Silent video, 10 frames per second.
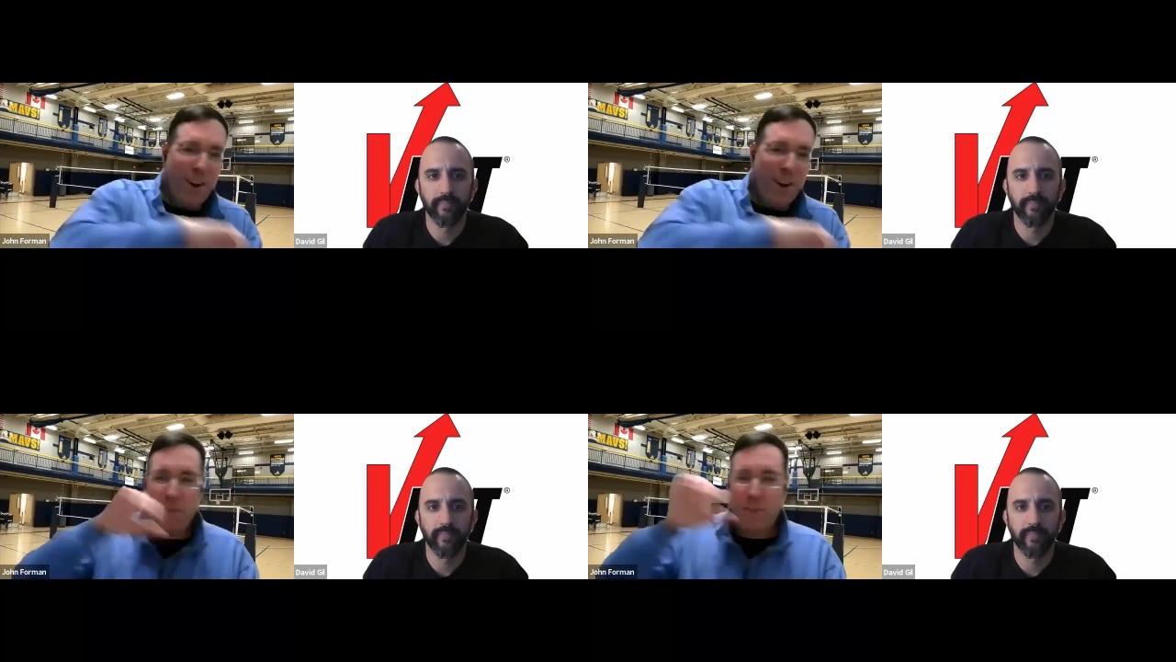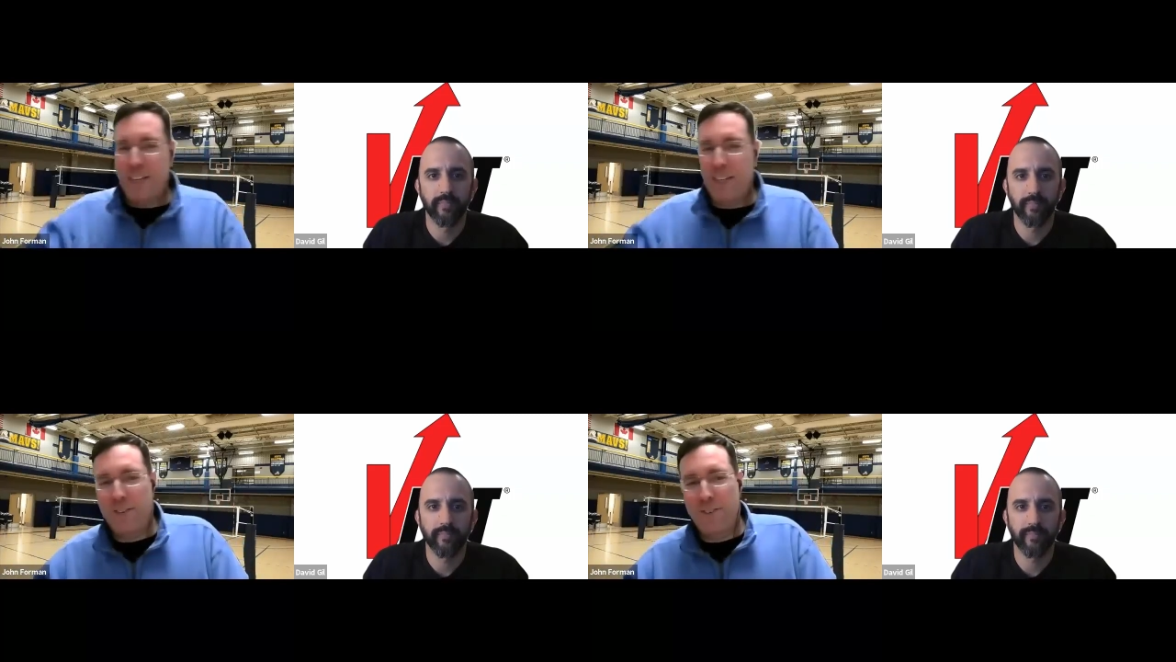Speaker 1: off
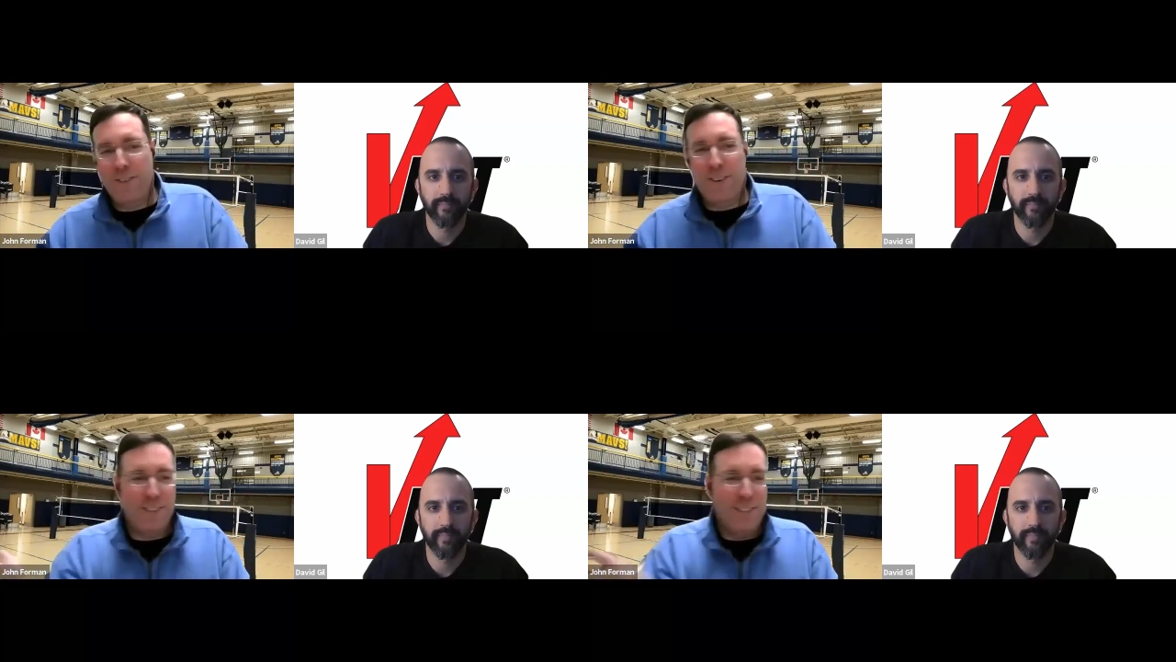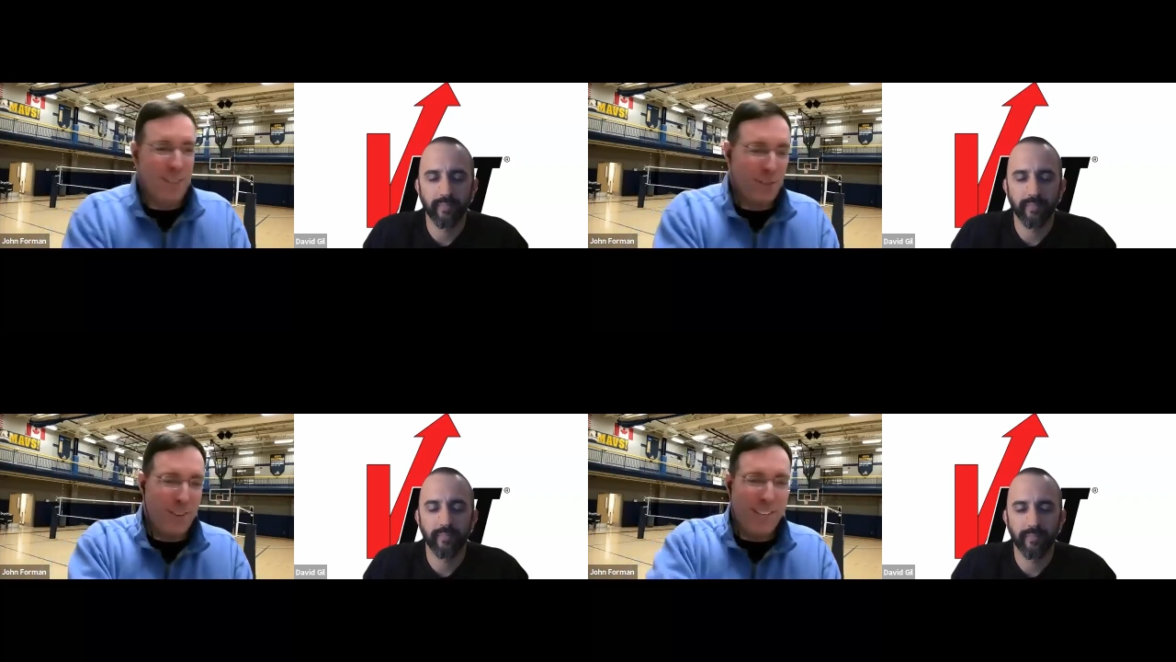center,
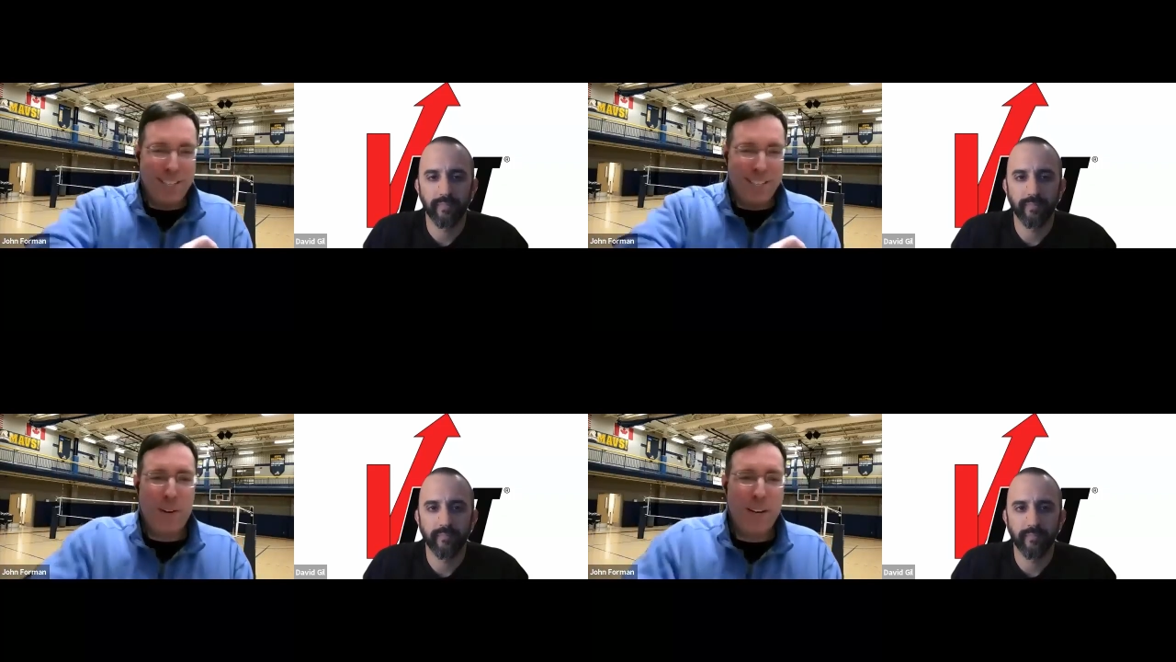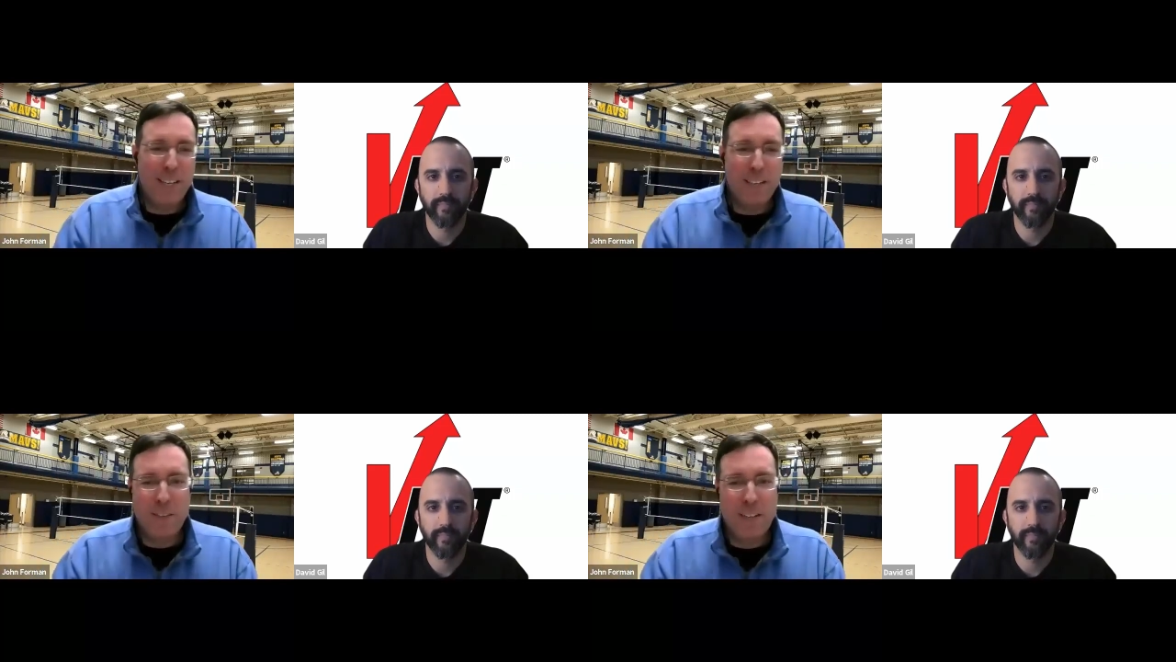this way, this
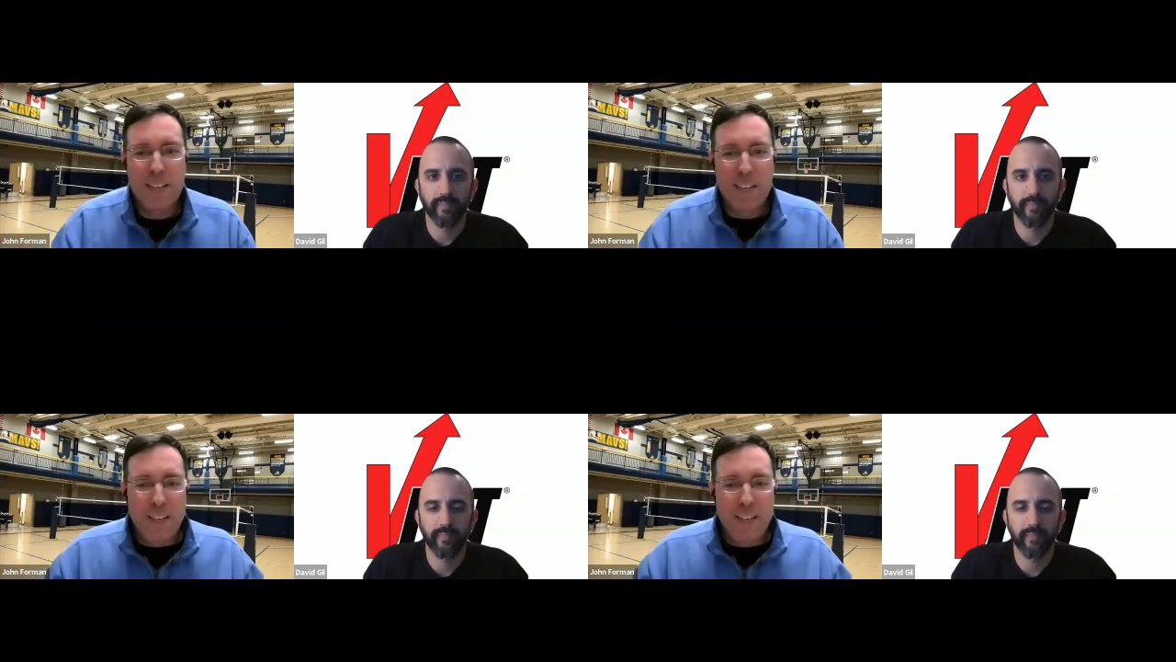way, I'm like,